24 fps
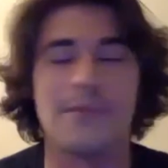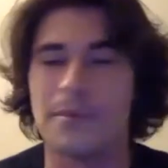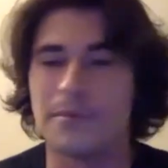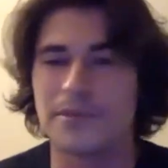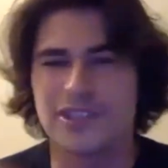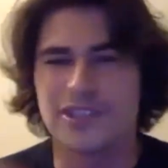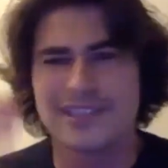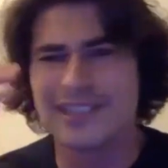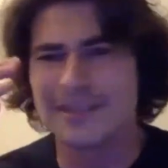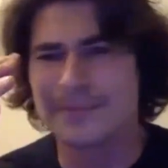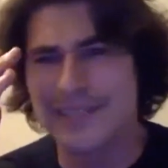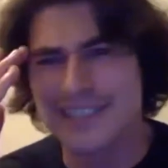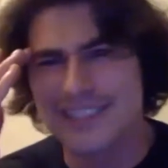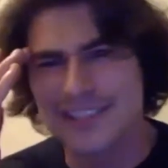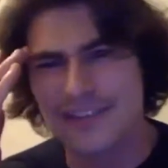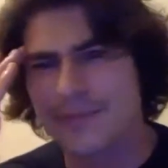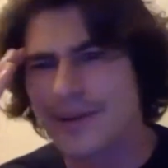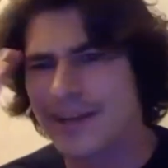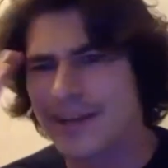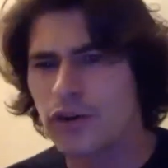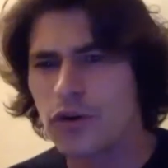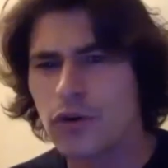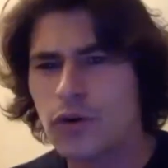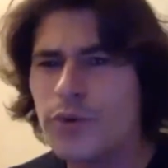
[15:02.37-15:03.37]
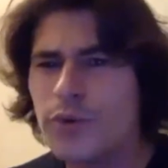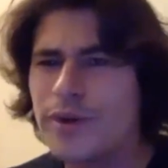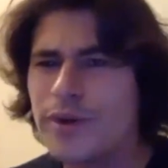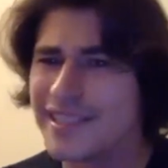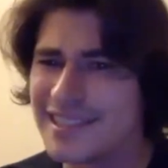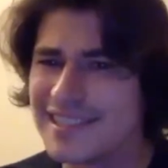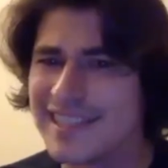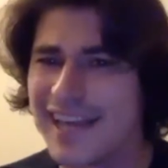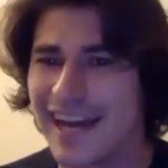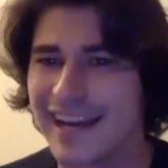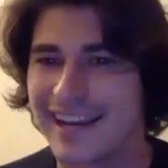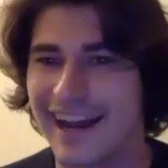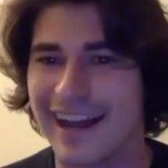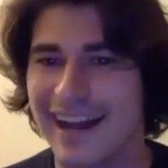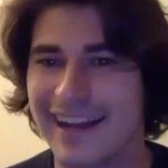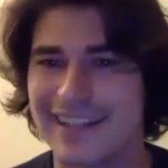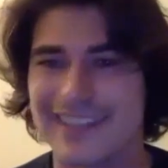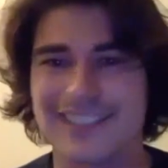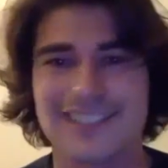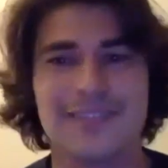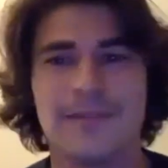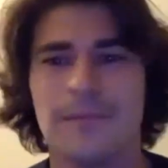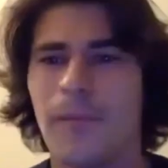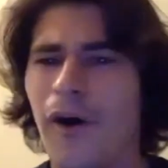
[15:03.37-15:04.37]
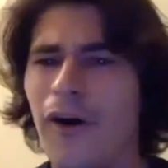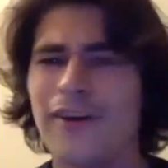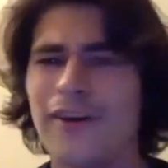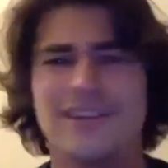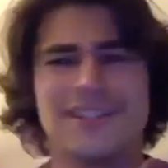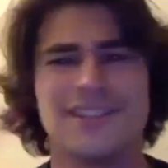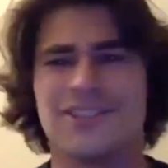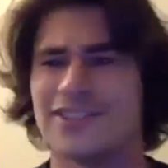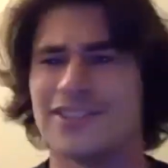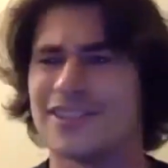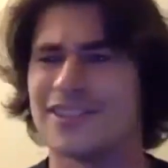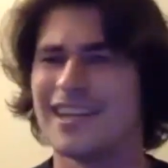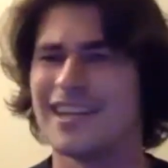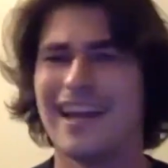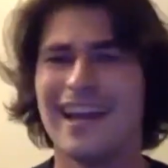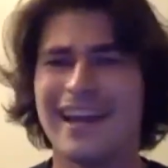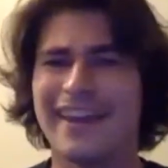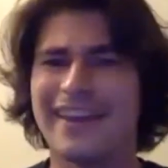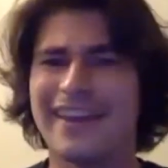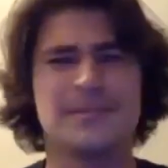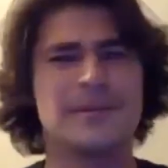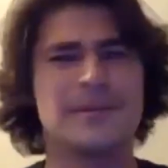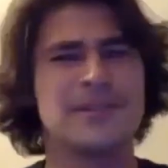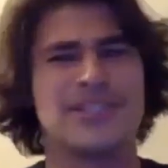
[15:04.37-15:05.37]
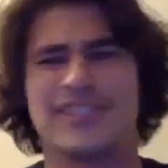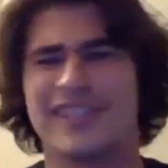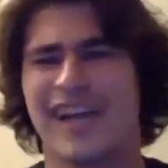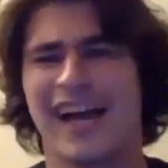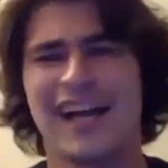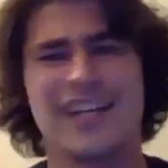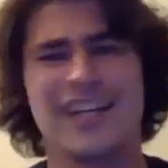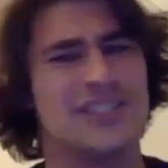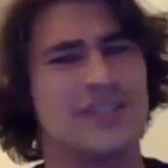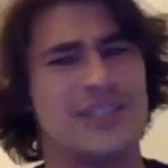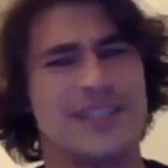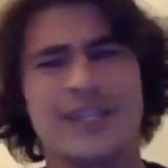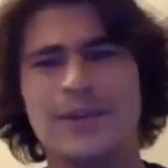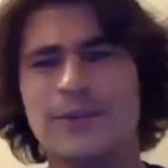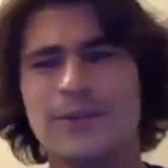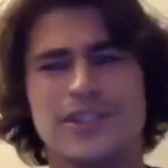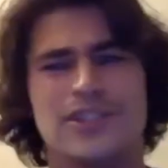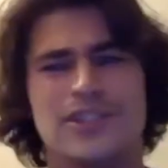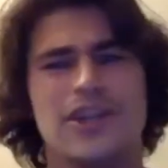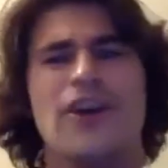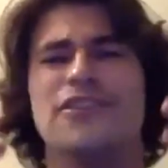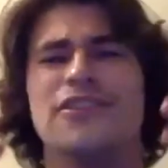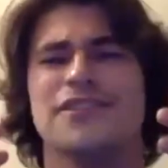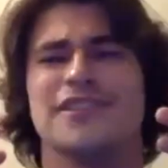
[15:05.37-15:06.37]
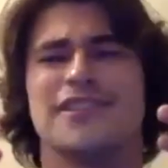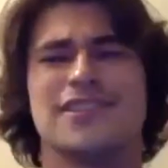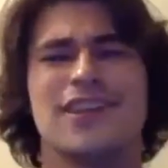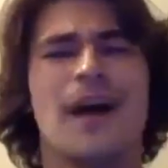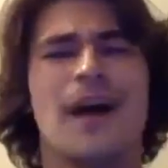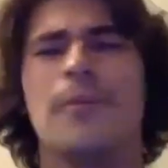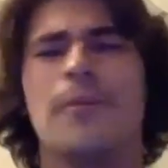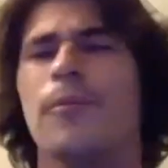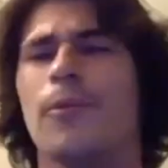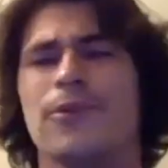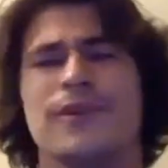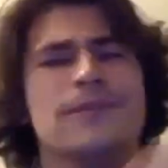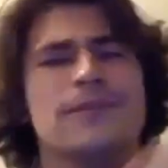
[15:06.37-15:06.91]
just thinking to myself, I'm like, who is that guy? Because Lamar is just, especially last year, he was unstoppable.